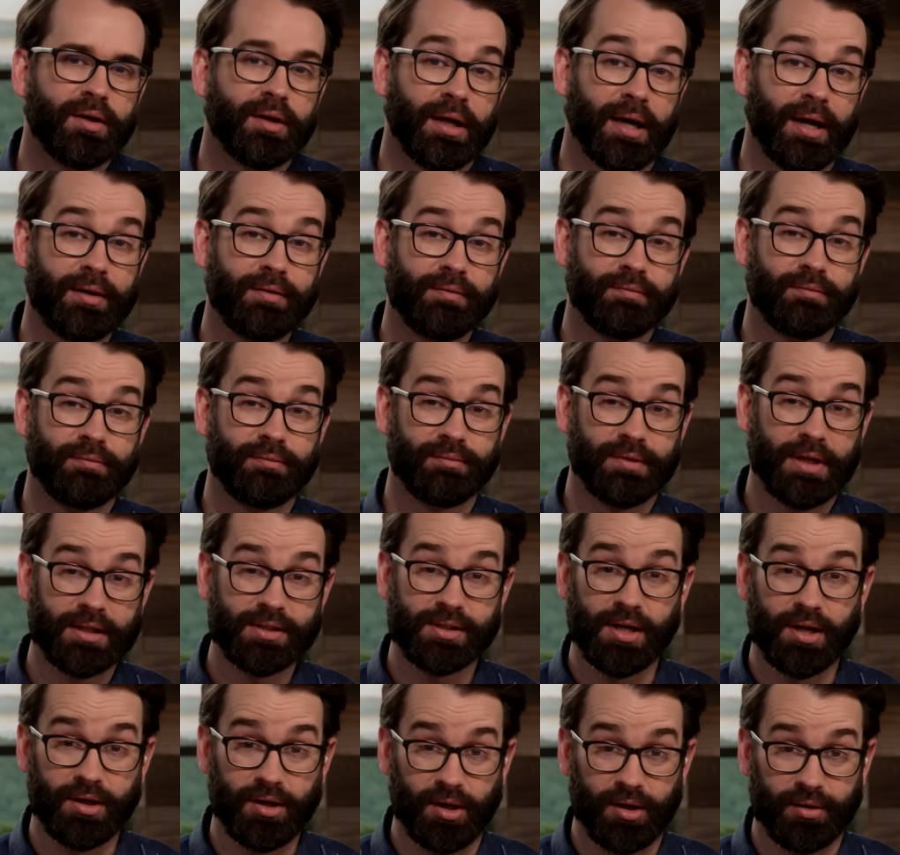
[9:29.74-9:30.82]
And
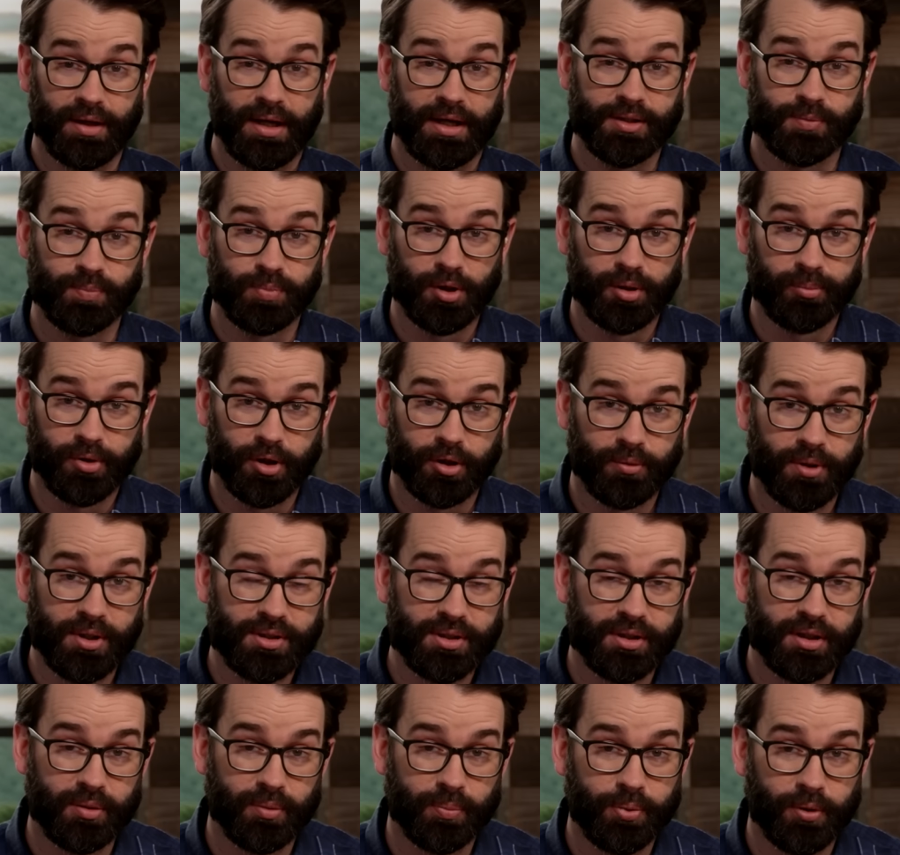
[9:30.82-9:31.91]
that's not all. As Bloomberg
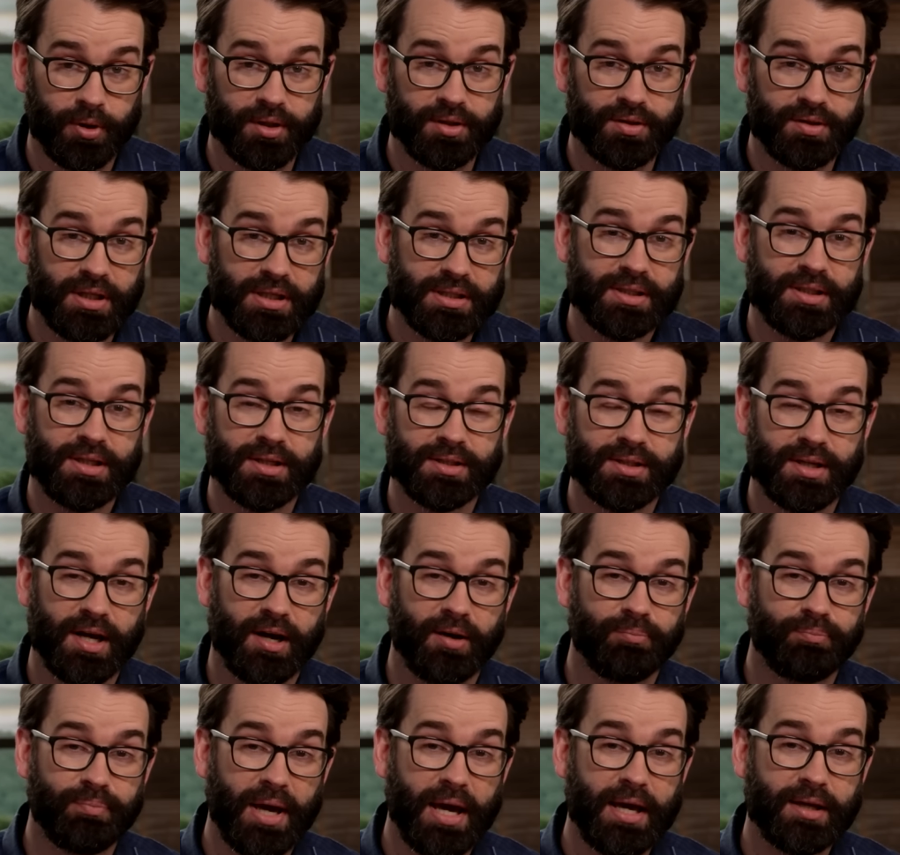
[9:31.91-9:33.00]
recently reported, Disney is
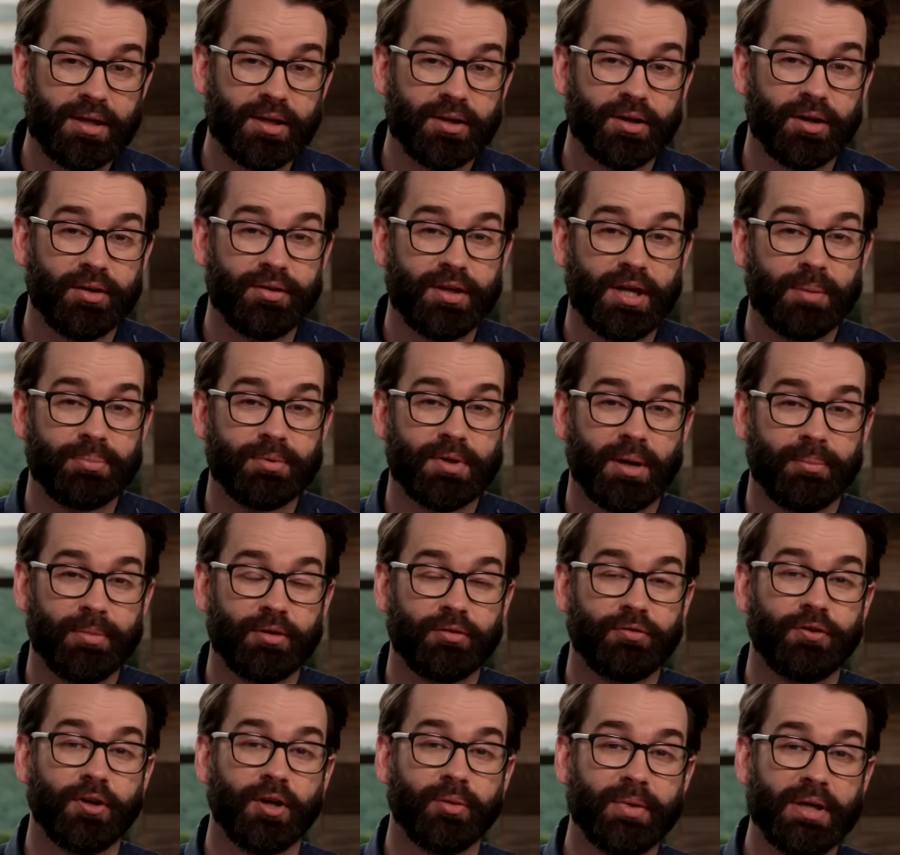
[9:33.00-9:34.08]
now banking on the upcoming
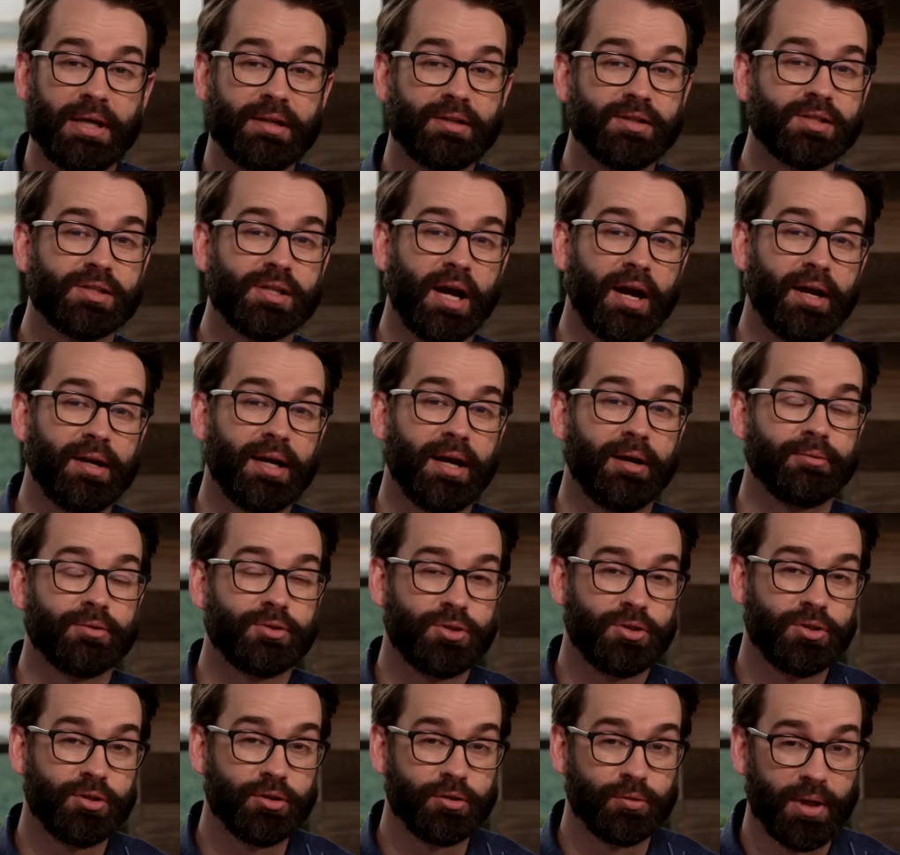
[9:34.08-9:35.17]
film Inside Out
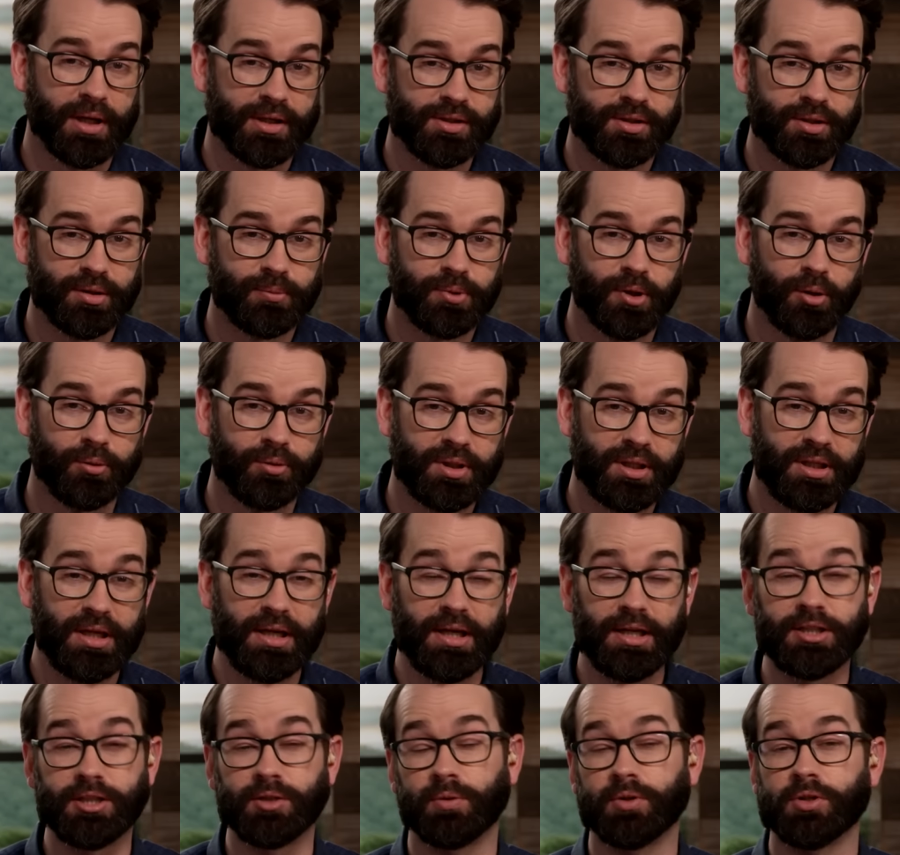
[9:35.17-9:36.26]
2 as the, quote,
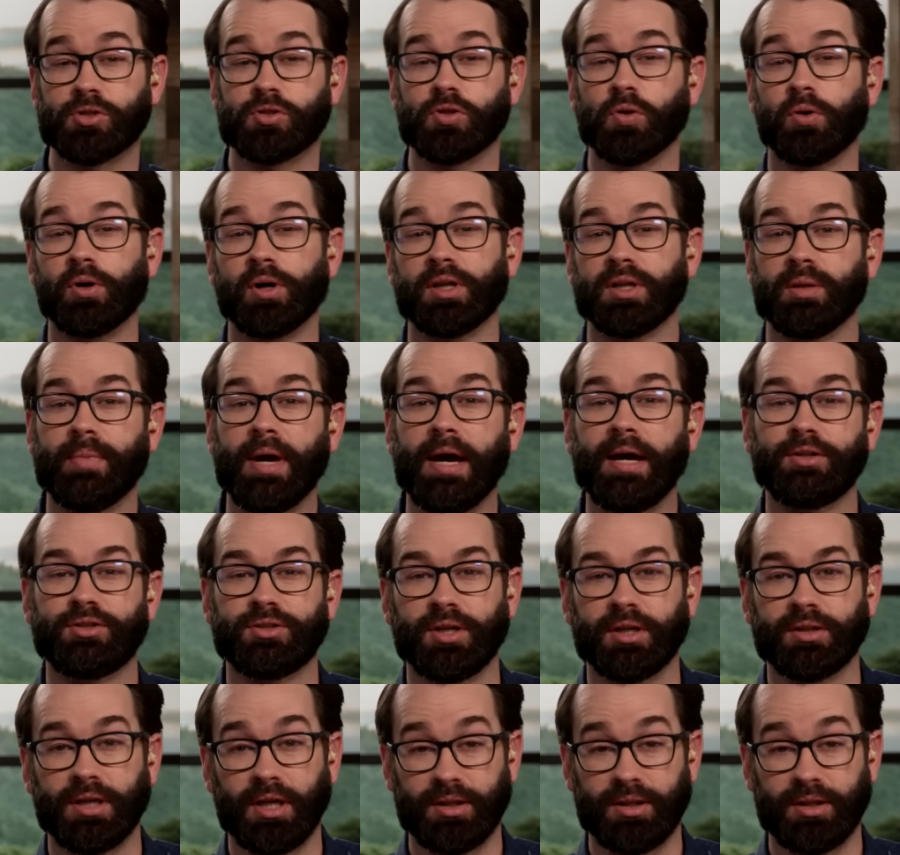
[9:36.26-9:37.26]
key to restoring the magic.